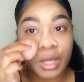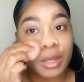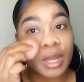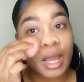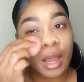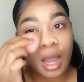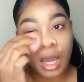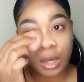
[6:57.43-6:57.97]

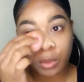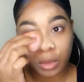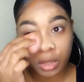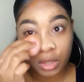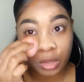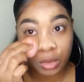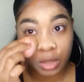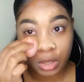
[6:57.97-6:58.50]
Now I don't
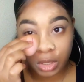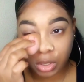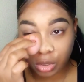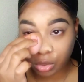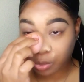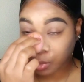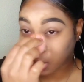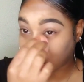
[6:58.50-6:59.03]
want to do this
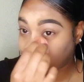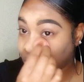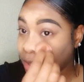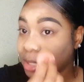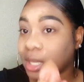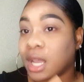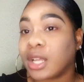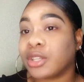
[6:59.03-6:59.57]
too much
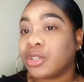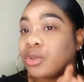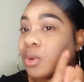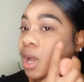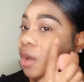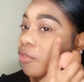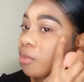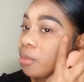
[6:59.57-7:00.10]
because I do
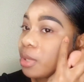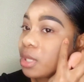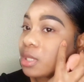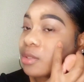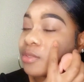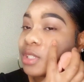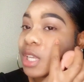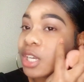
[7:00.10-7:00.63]
have a bit of